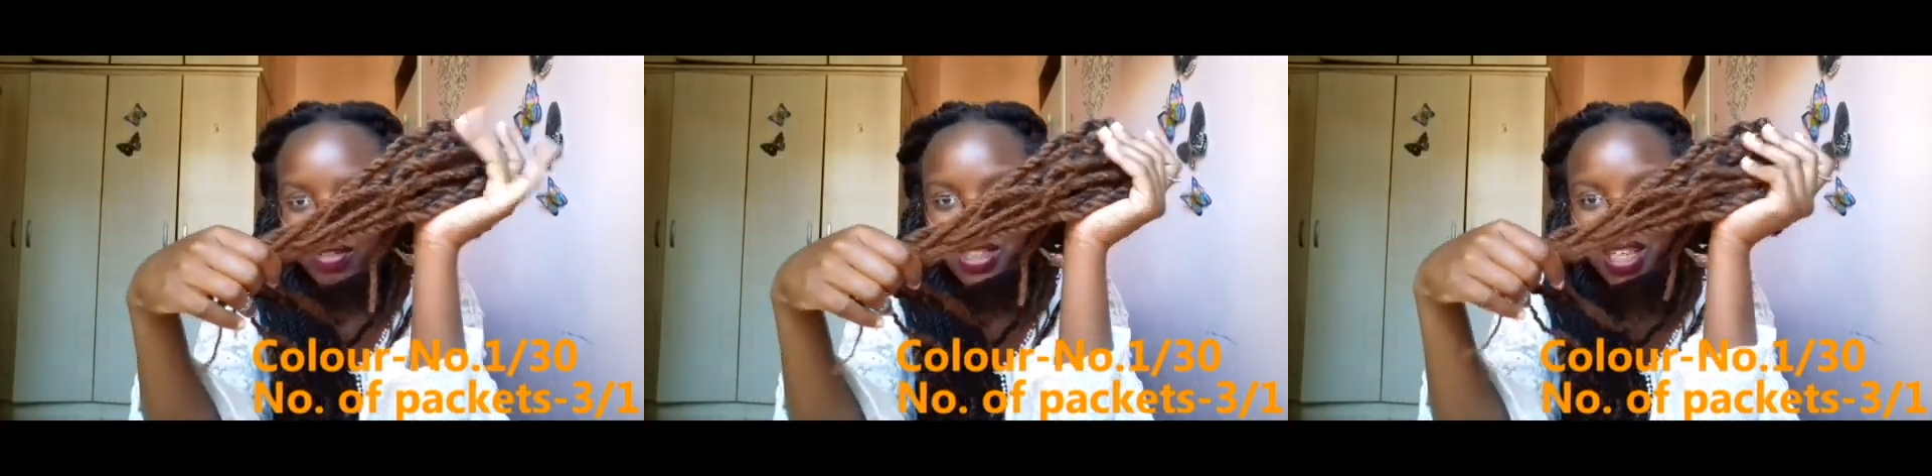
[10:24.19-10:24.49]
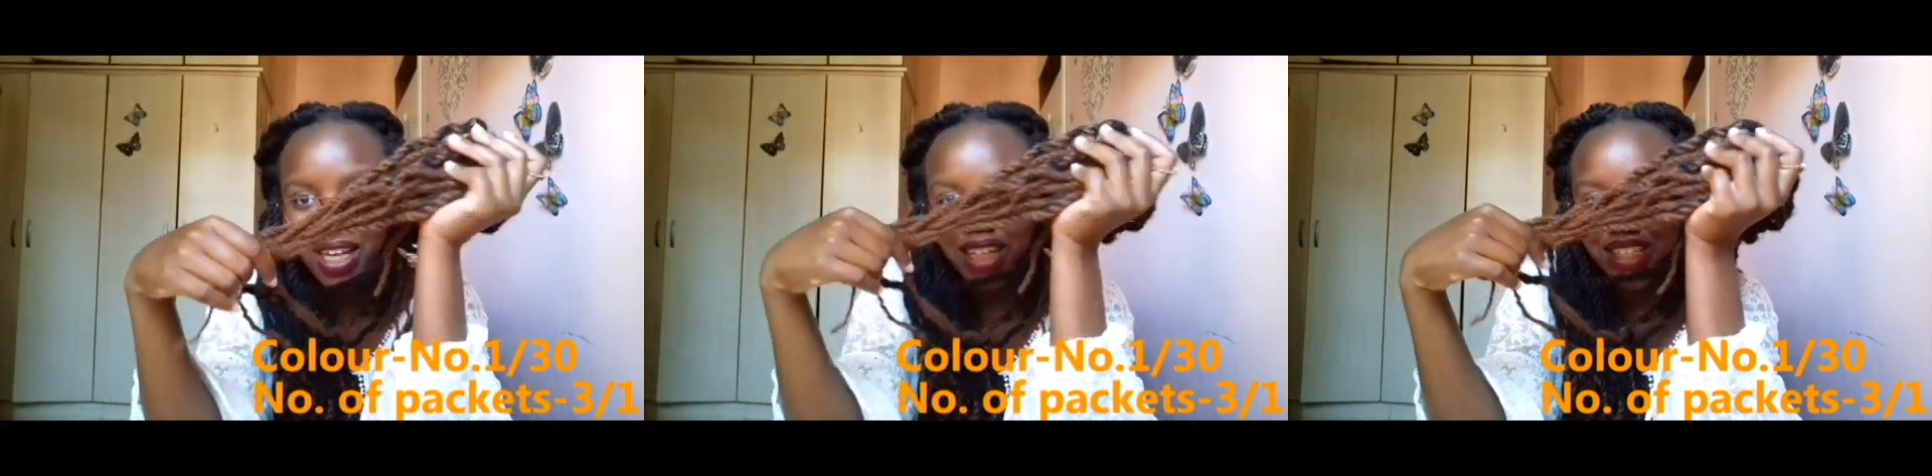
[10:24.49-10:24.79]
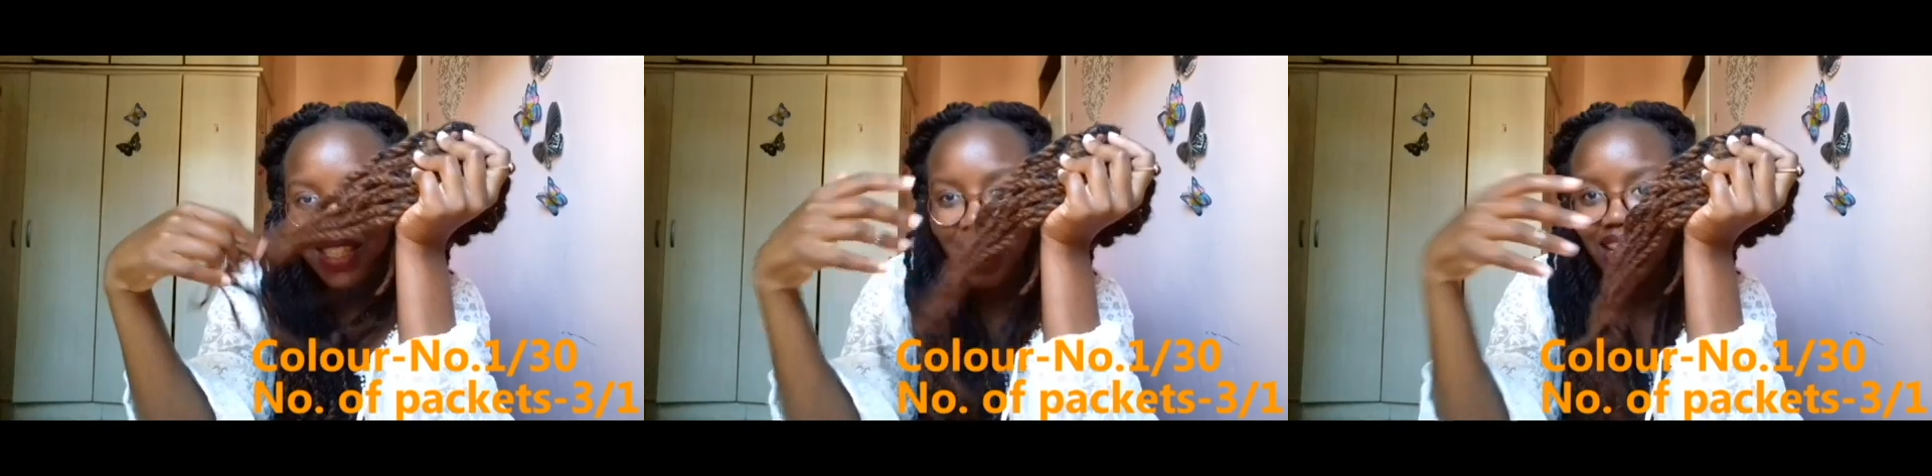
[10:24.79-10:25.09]

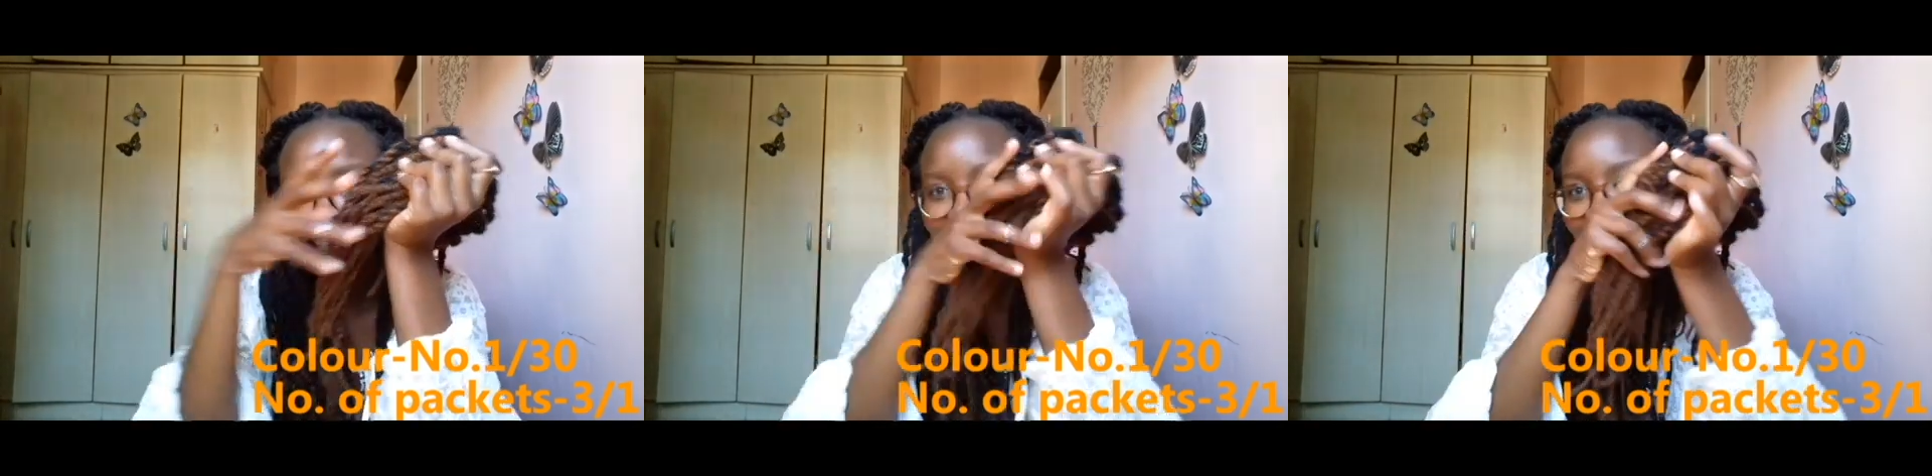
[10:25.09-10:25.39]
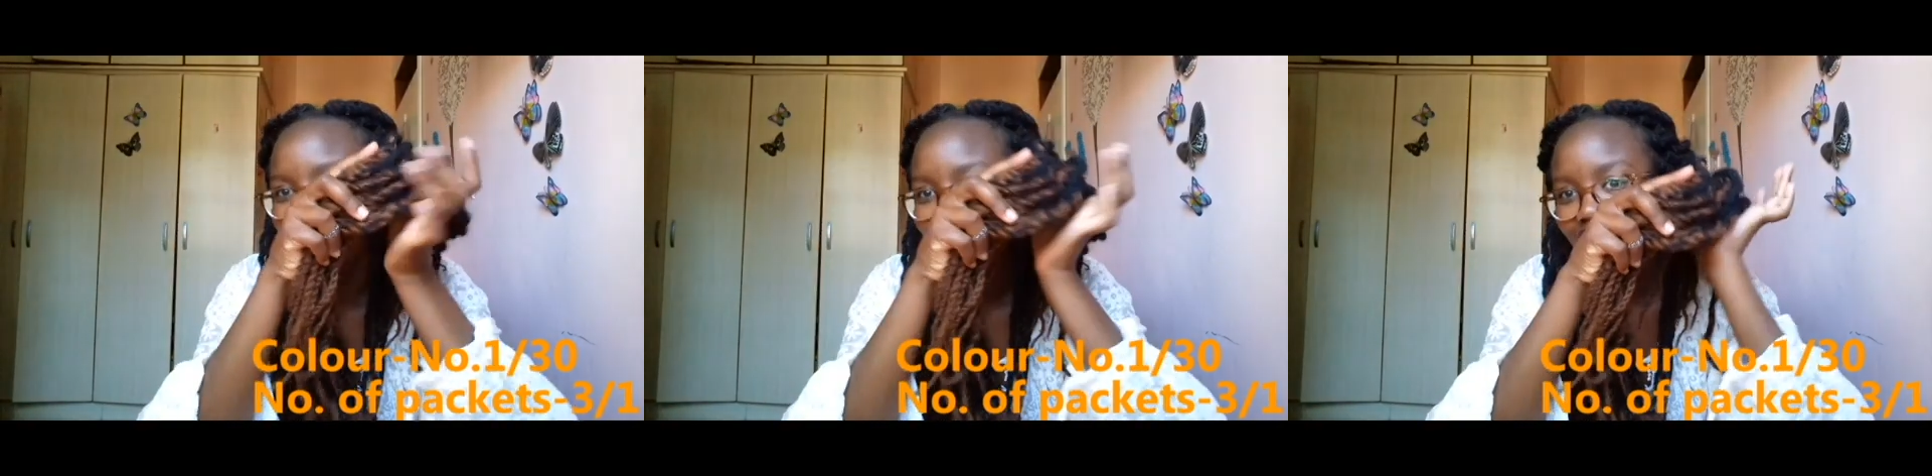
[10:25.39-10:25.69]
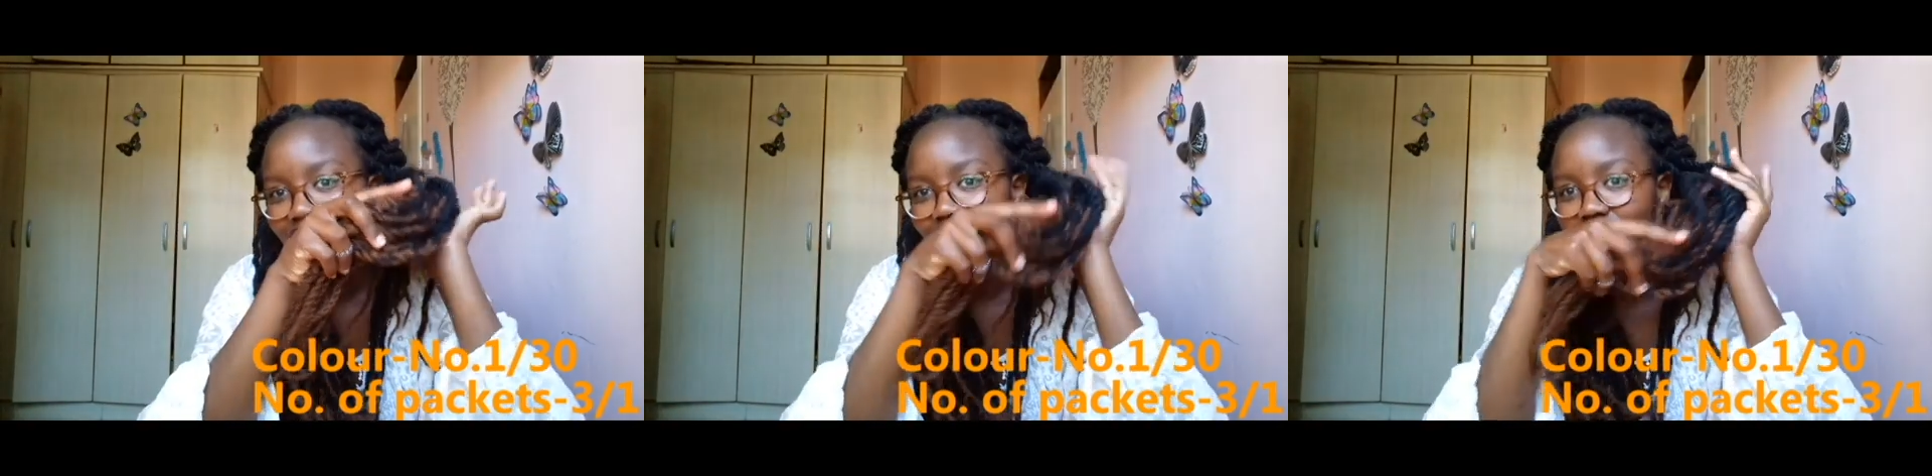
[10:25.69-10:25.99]
obviously it's a lighter
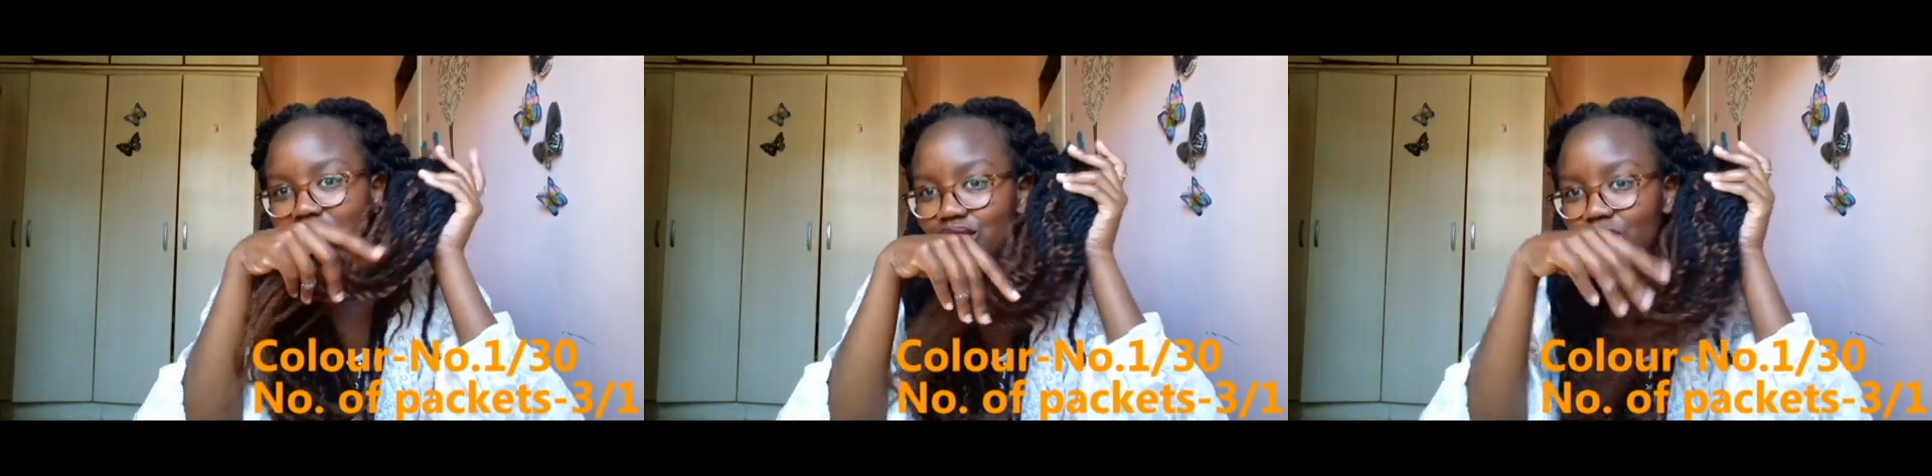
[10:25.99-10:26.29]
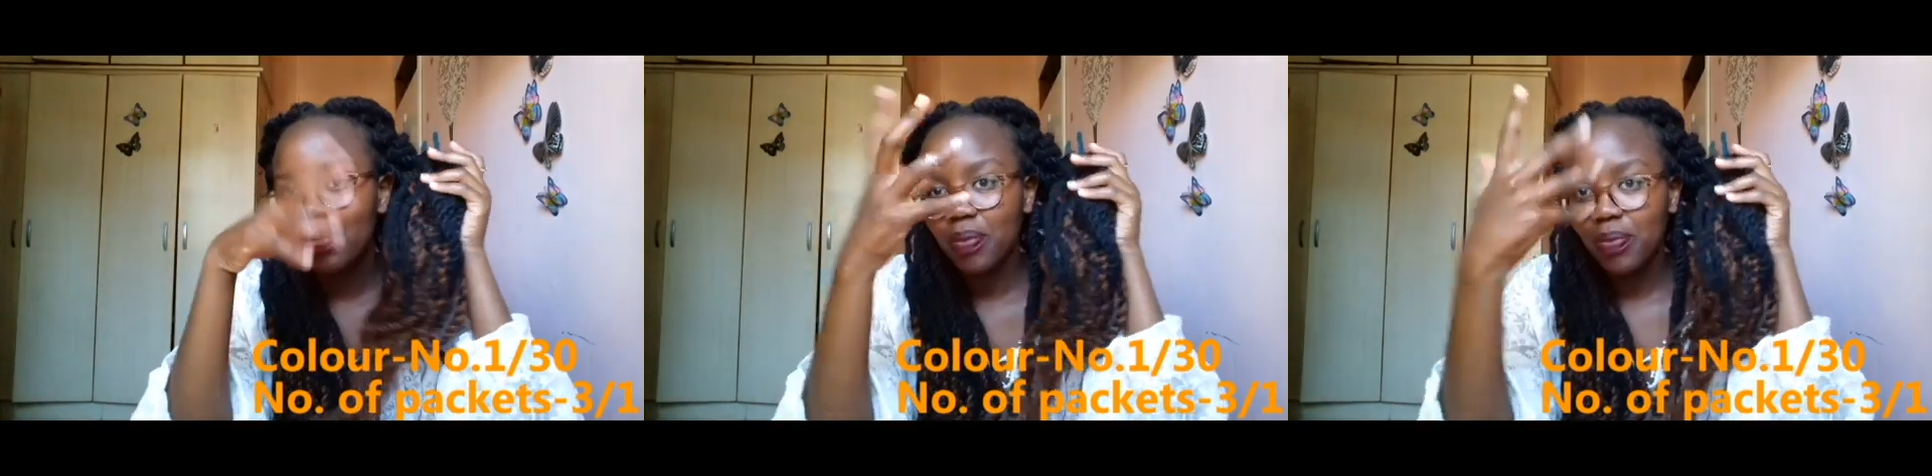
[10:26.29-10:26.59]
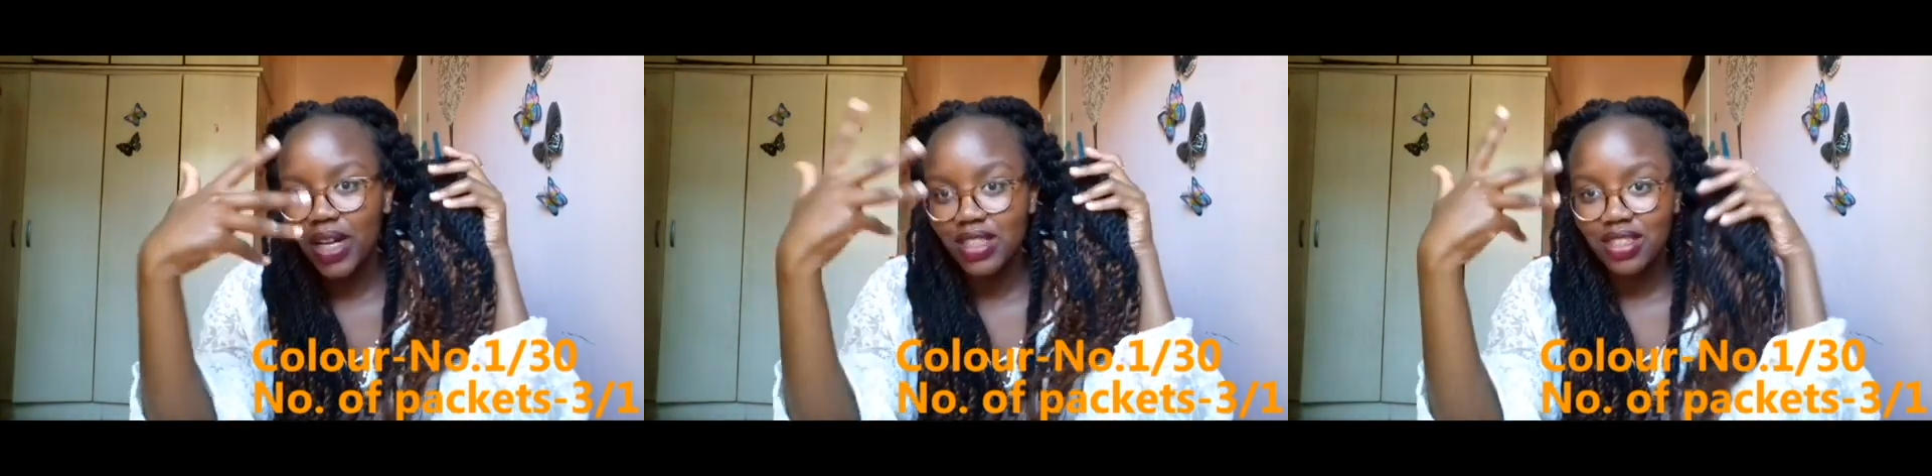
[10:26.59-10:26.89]
color than the top
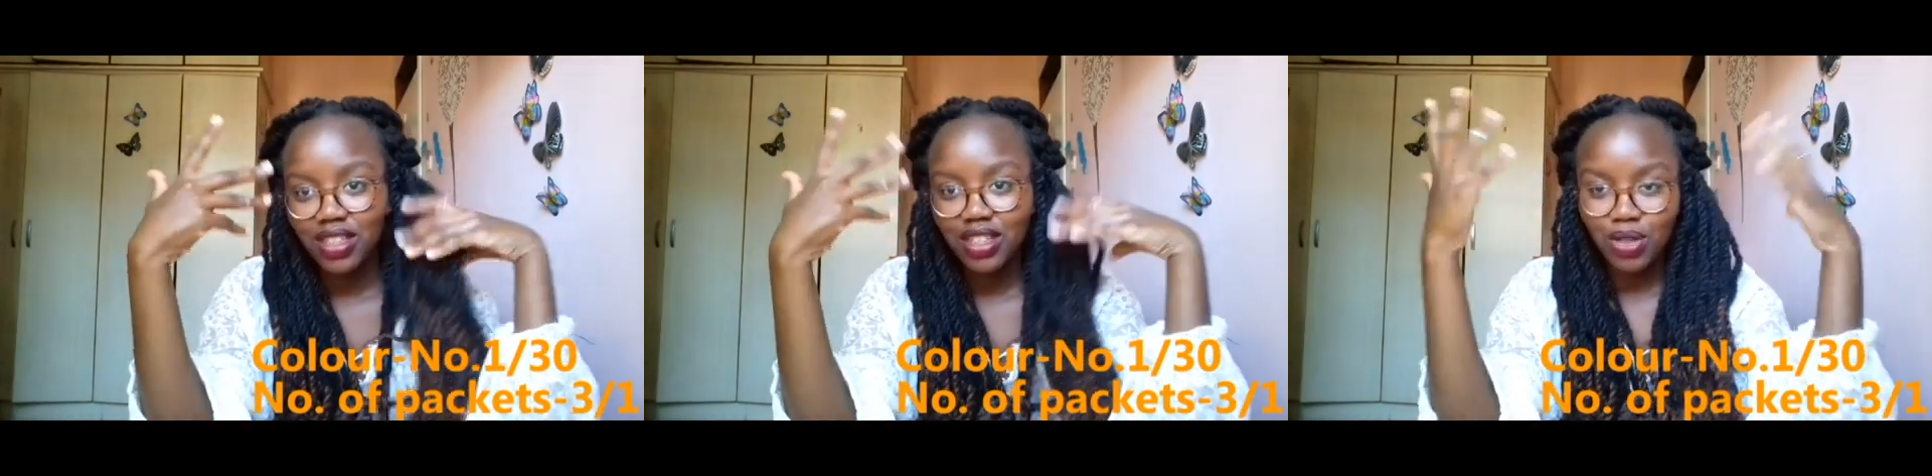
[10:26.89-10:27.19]
part.